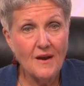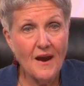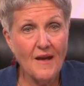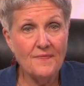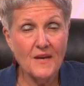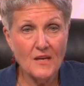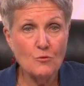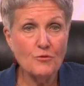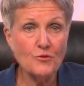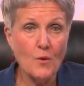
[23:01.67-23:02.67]
and that
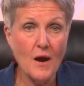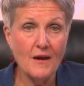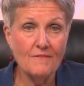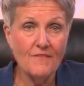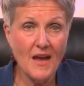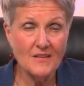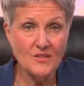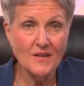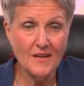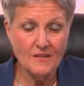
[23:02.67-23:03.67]
you thrive as
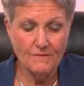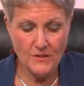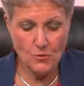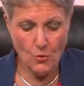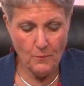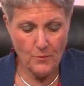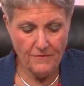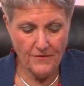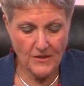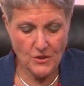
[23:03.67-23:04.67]
an individual
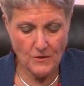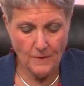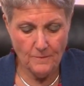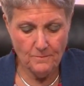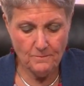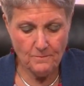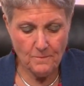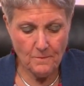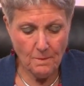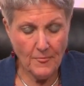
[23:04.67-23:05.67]
professional?
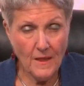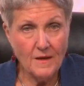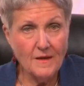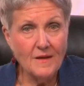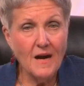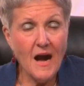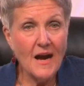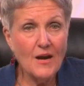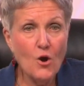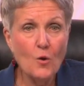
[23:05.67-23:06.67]

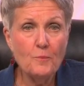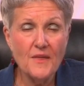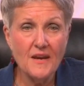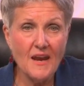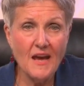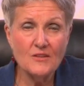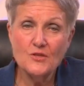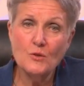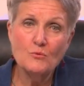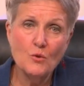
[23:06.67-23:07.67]
I hope that
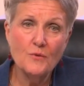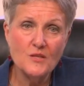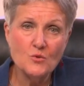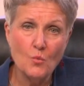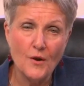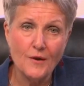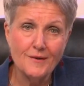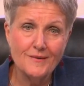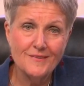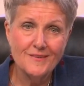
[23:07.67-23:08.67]
as you do this
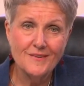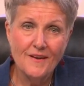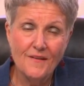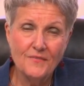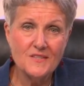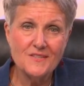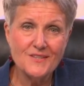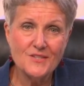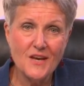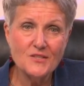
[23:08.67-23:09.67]
work, the
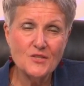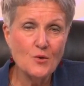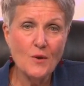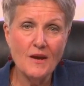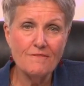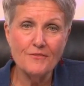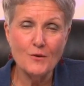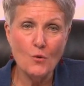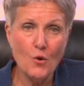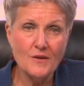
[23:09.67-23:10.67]
success you have for
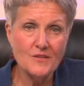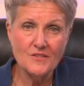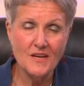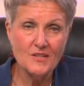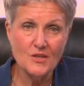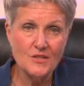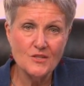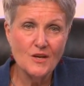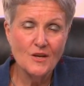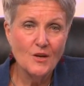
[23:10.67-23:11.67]
your
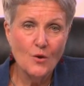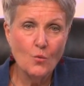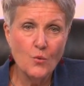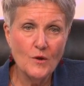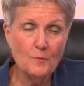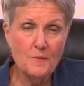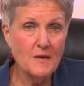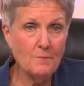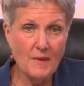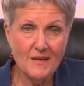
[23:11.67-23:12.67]
organizations will
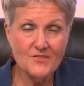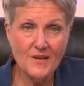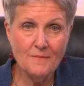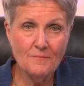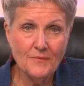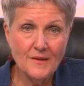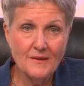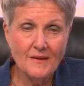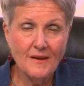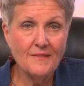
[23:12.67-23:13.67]
be amazing
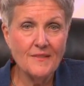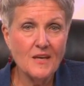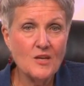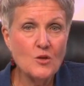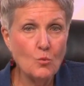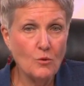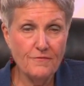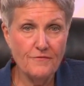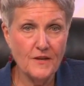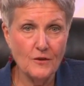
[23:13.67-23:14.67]
and that you will
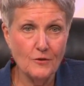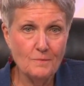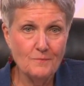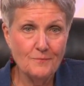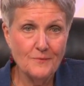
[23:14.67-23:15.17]
feel